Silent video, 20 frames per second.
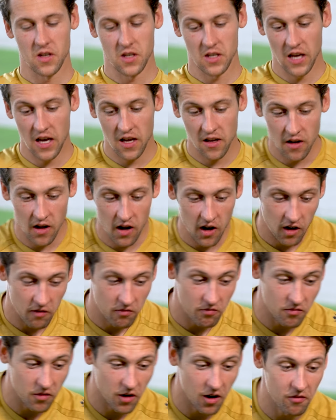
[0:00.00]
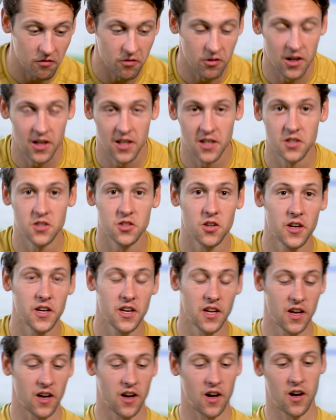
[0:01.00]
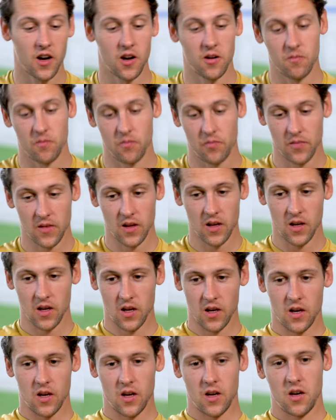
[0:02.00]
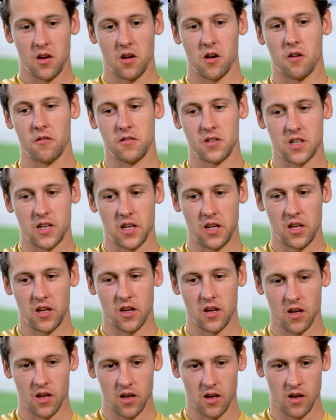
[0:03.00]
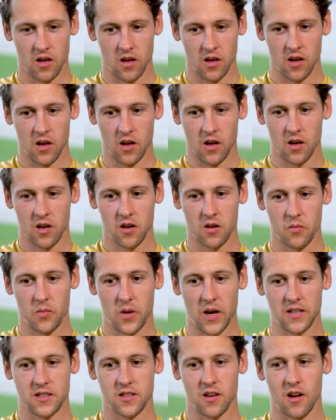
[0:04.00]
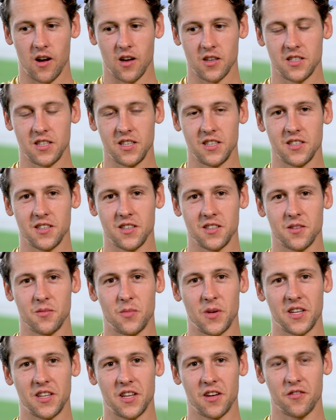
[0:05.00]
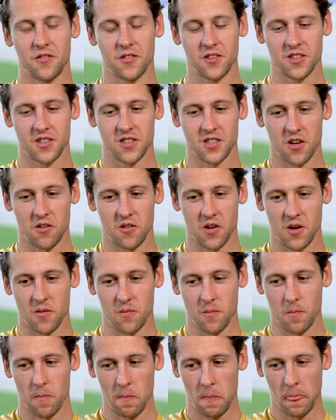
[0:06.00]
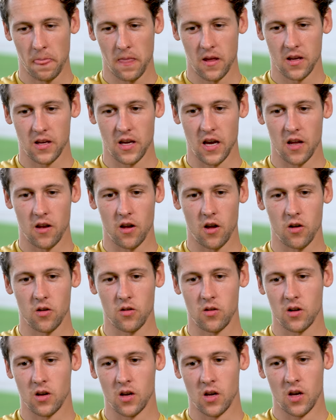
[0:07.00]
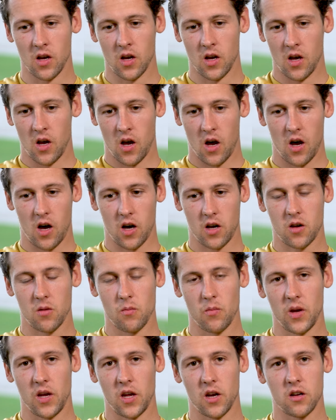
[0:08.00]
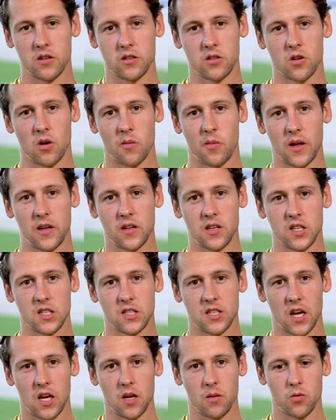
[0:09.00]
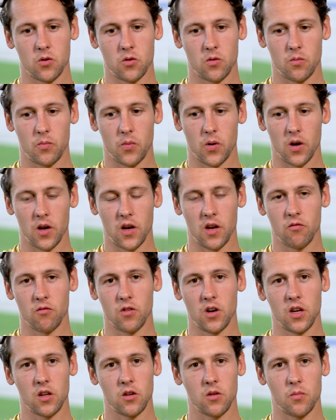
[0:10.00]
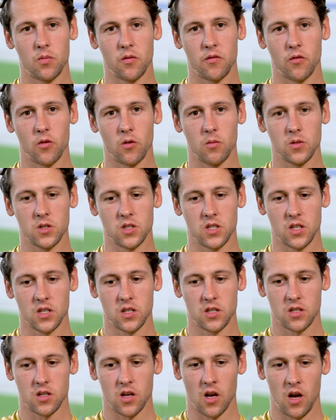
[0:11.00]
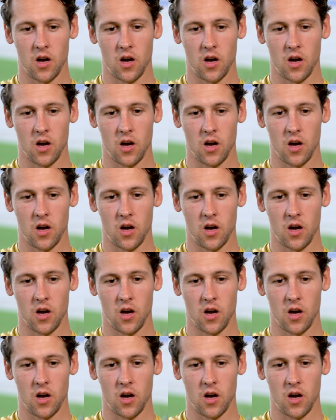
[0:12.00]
Yeah, no, I've really enjoyed it. Obviously, compared to last season, it's a big difference. So, yeah, no, competing at the top end of the table, putting in really good performances,